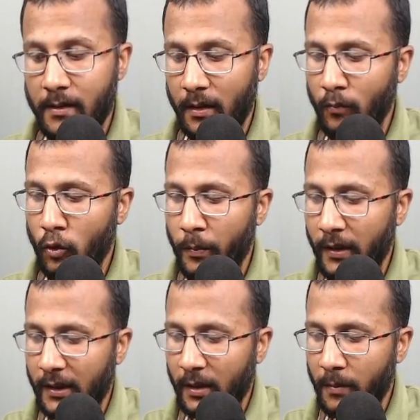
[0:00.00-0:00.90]
Sum would be
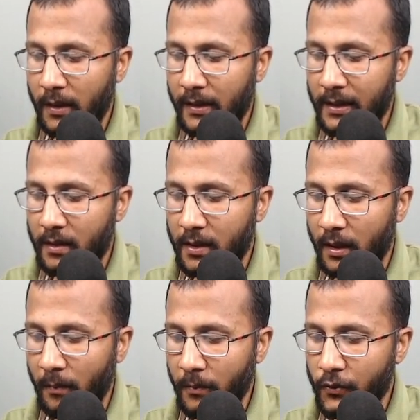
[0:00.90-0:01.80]
nothing but this sum.